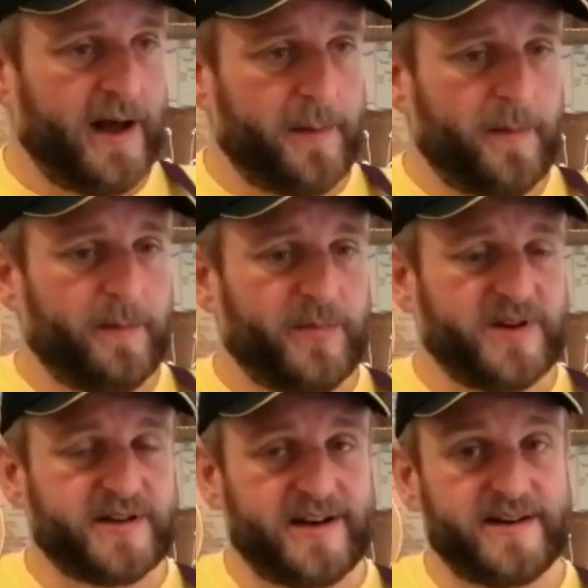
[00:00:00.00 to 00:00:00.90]

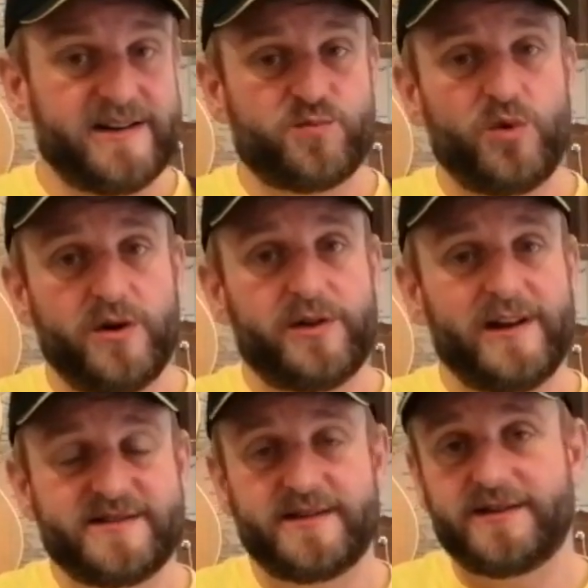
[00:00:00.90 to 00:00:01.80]
but it is
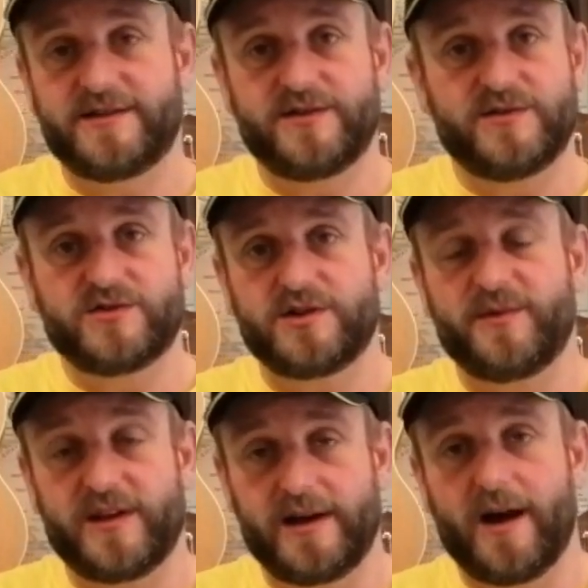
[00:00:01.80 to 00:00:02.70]
worth listening to
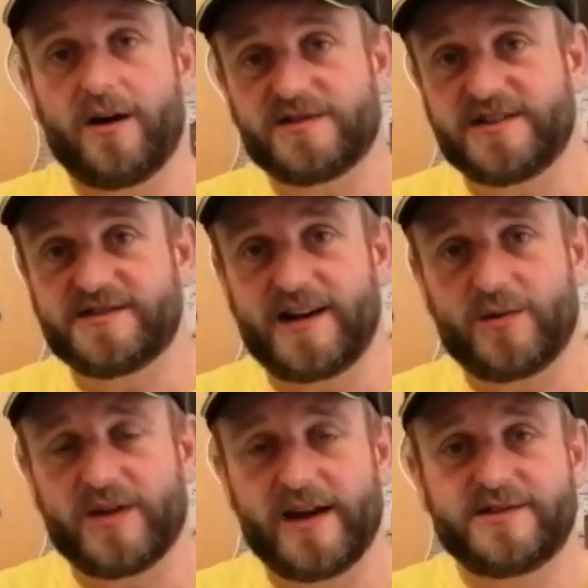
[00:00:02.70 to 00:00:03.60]
some of the artists
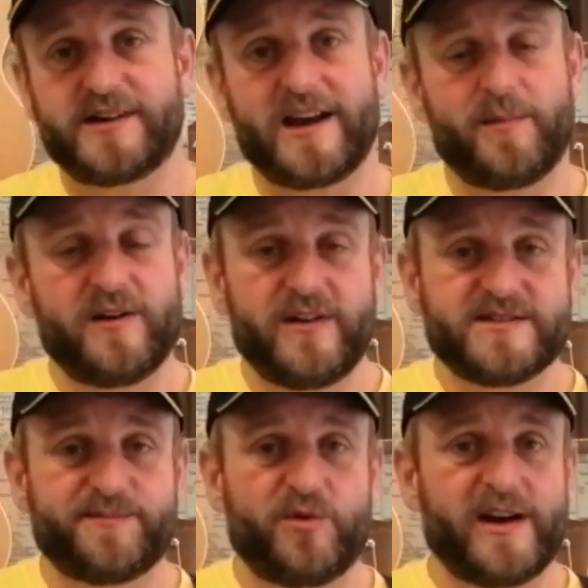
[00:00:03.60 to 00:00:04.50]
out there to get a bit of
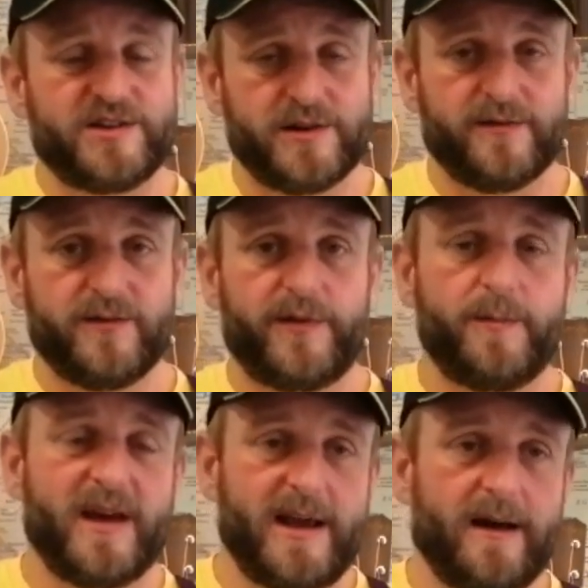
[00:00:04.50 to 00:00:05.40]
inspiration.
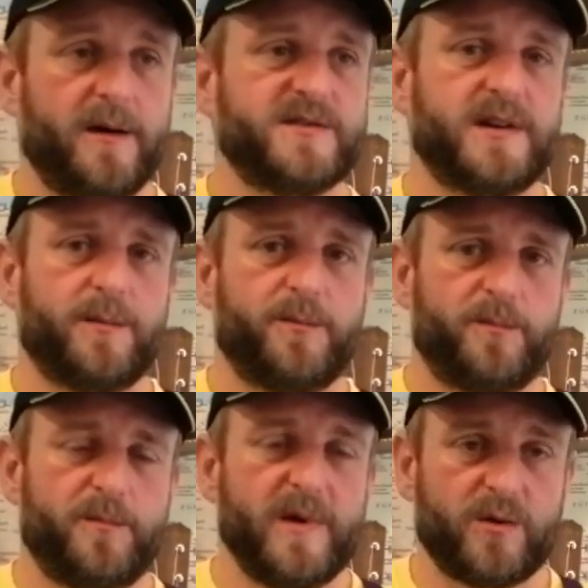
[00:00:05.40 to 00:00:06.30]
For me, I was in
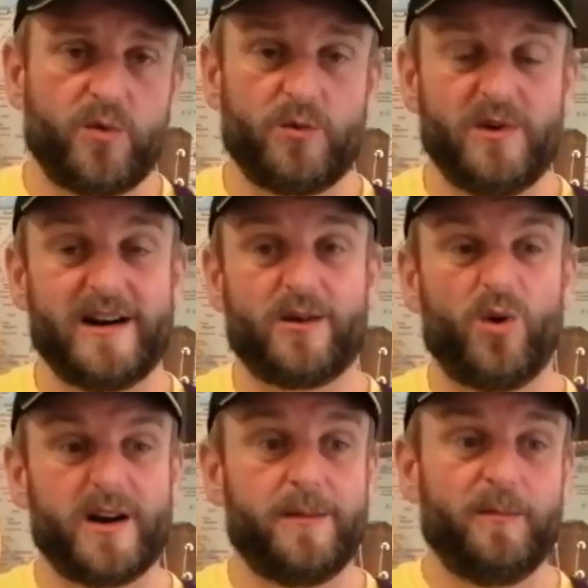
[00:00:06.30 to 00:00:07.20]
really
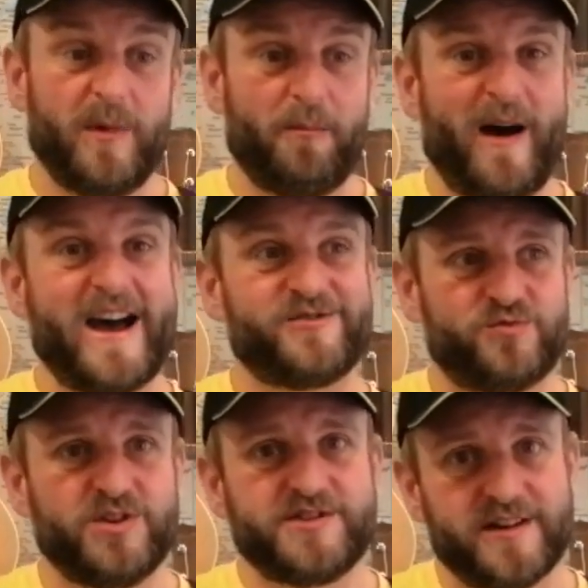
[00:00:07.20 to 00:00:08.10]
quite a
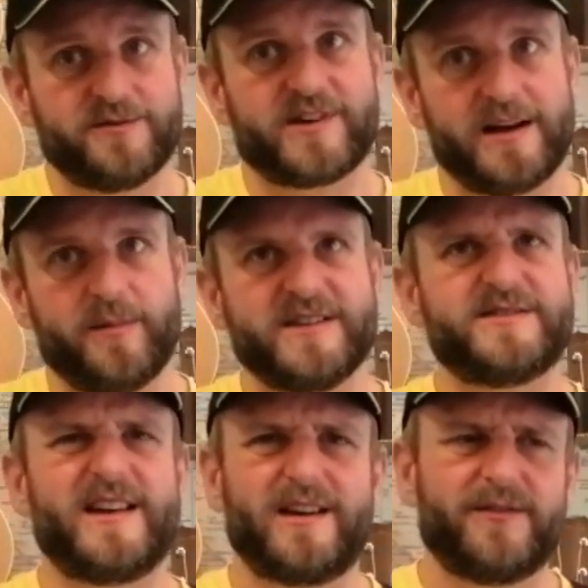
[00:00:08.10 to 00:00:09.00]
bad rut. I was getting a
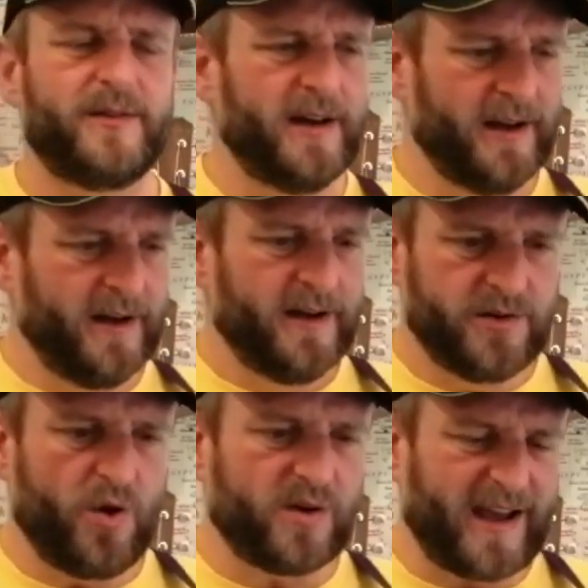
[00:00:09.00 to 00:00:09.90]
bit sick of
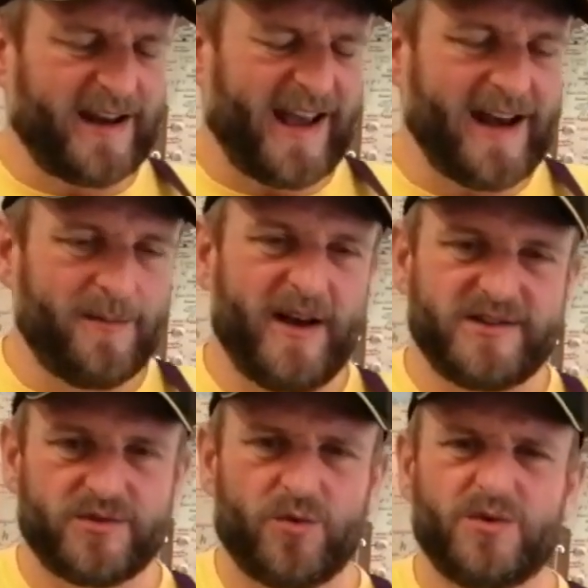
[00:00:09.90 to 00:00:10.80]
not getting any
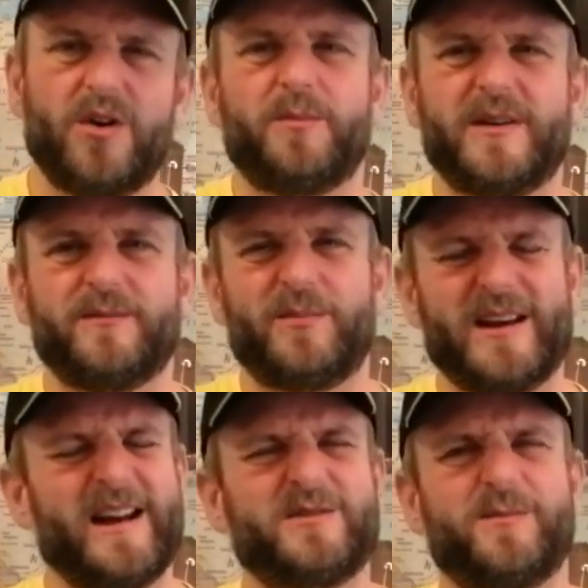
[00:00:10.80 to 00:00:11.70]
better or not
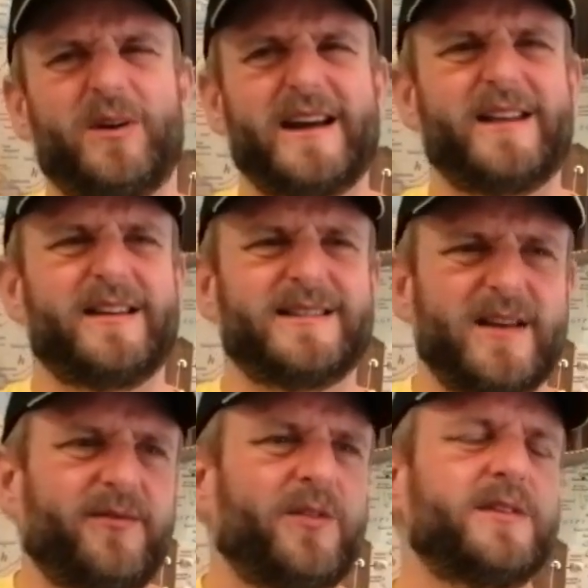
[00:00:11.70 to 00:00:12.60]
being able to play anything
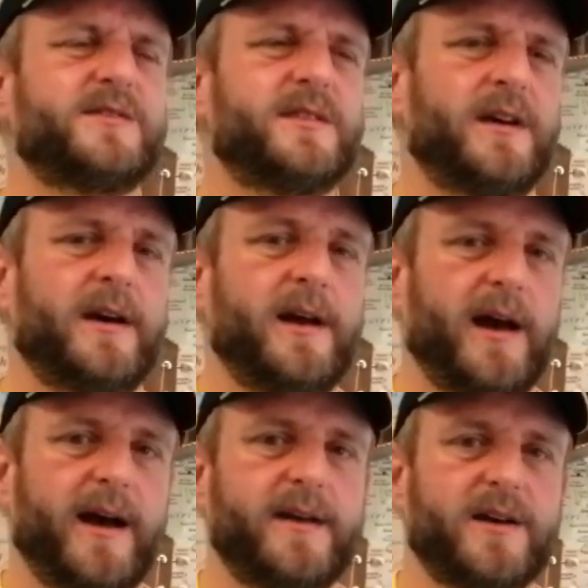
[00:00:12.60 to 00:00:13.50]
different,
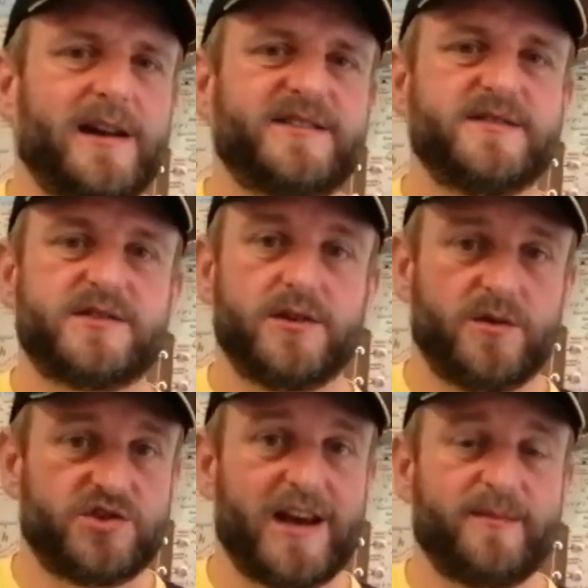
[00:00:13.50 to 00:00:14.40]
and I listened
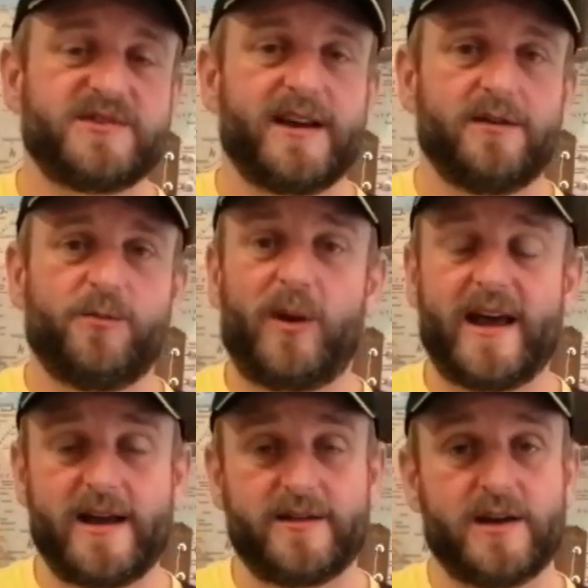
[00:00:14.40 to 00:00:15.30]
to James Hill
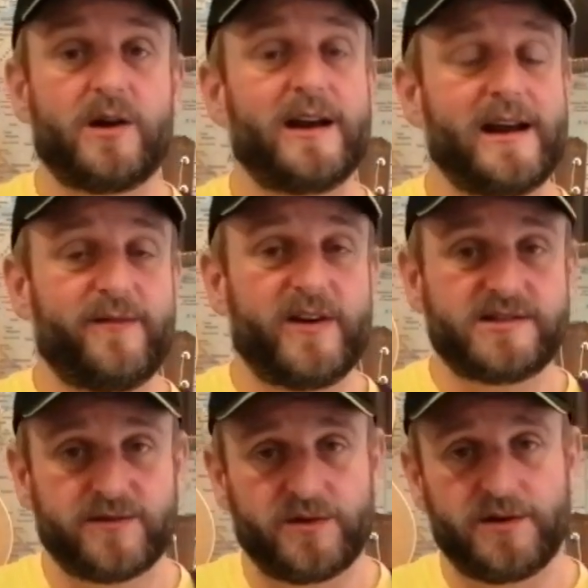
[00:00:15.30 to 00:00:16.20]
play at the Ukulele
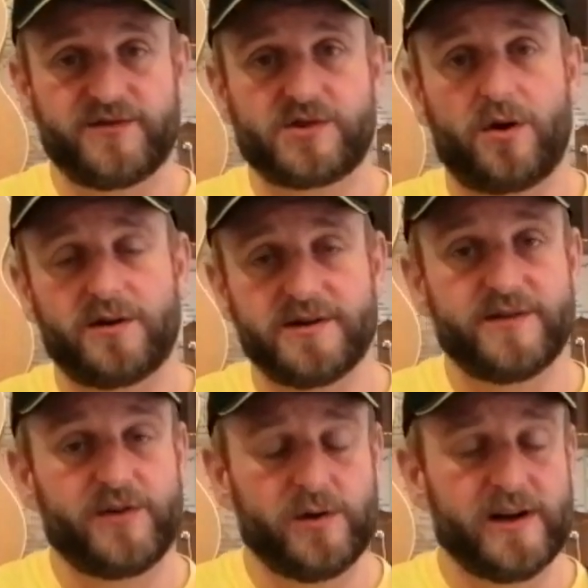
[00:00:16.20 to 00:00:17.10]
Festival of
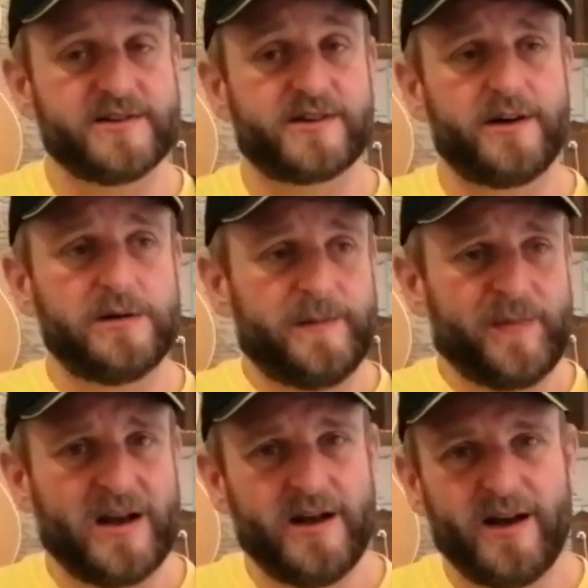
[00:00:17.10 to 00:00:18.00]
Scotland a few years ago,
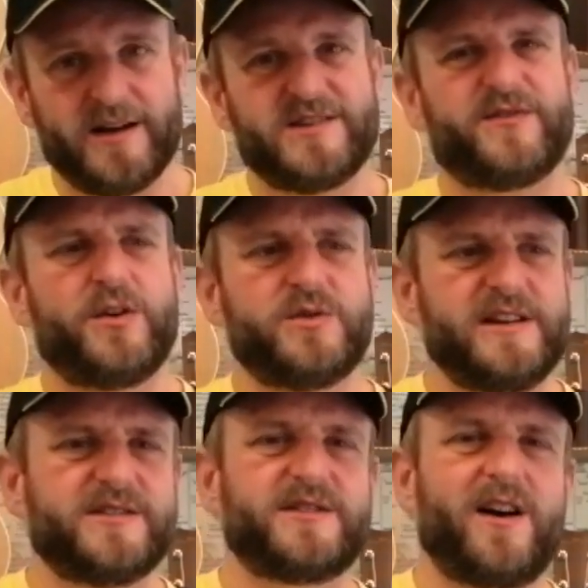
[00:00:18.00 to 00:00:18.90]
and his
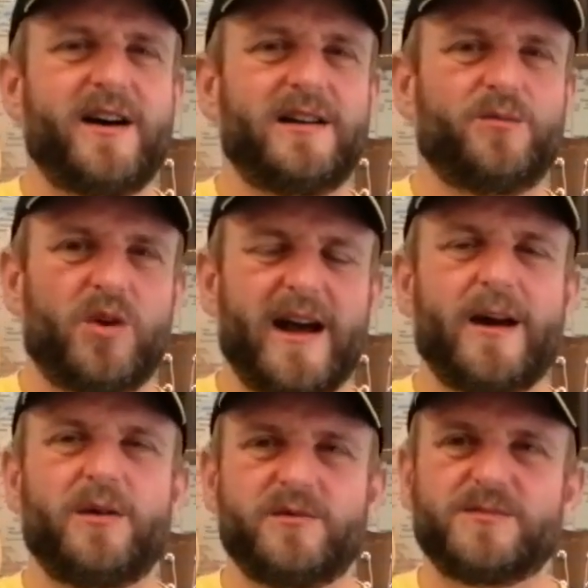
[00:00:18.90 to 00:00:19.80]
folky style and
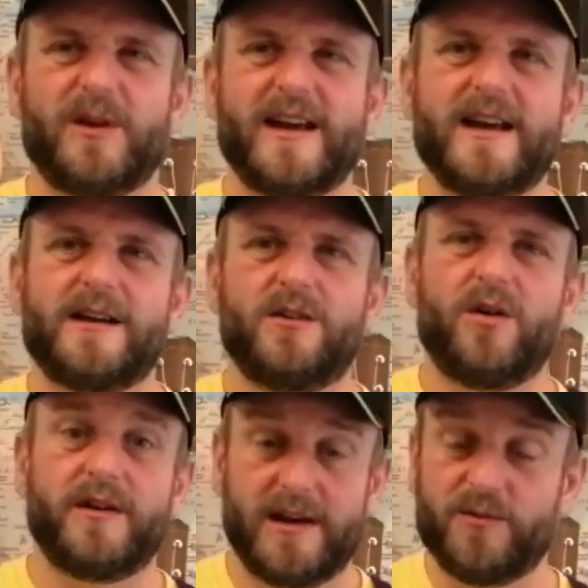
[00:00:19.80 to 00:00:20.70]
how he was playing,
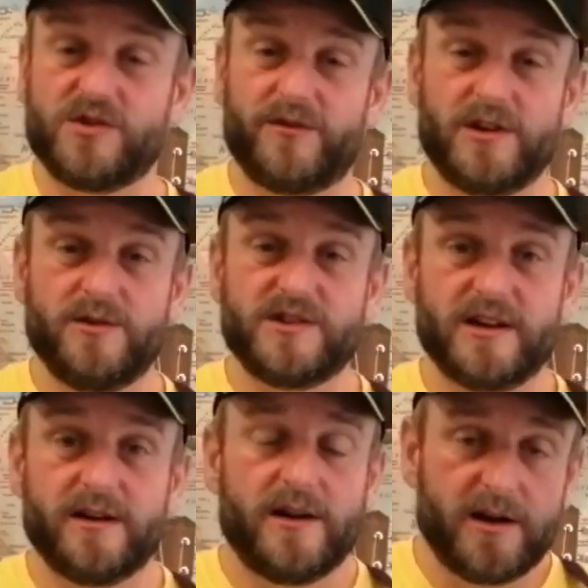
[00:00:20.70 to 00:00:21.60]
and he was often
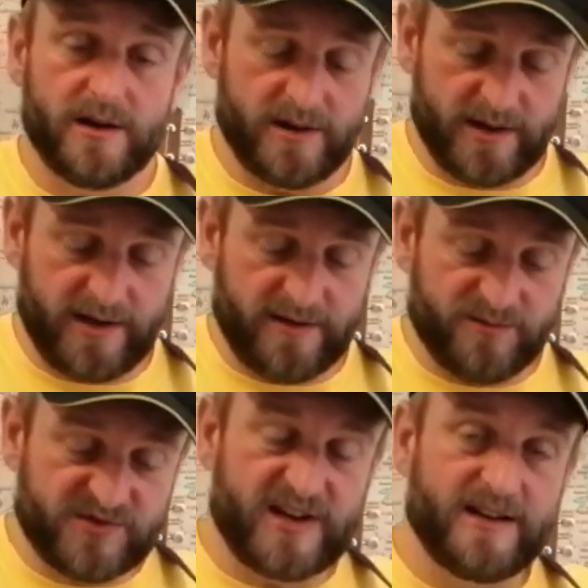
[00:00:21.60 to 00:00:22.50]
using
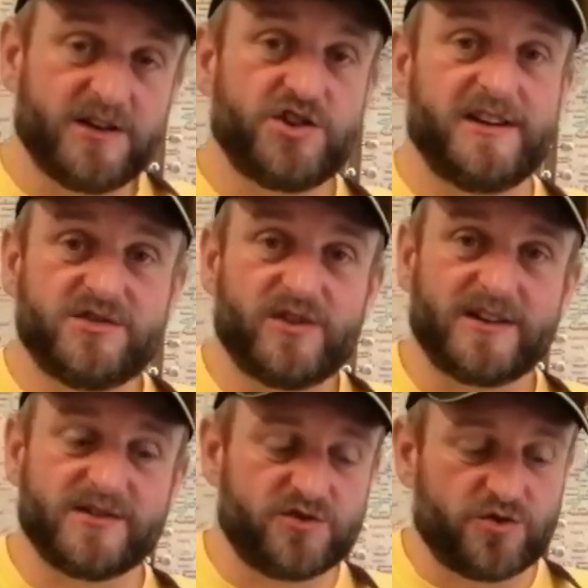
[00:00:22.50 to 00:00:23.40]
the C and the G
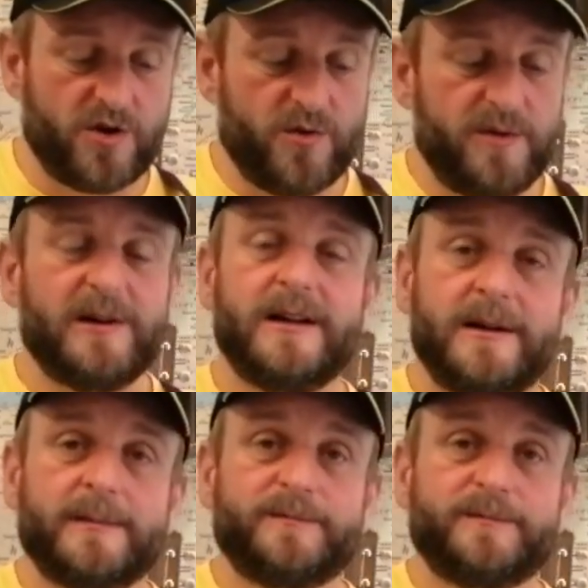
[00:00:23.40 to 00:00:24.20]
string as a drone,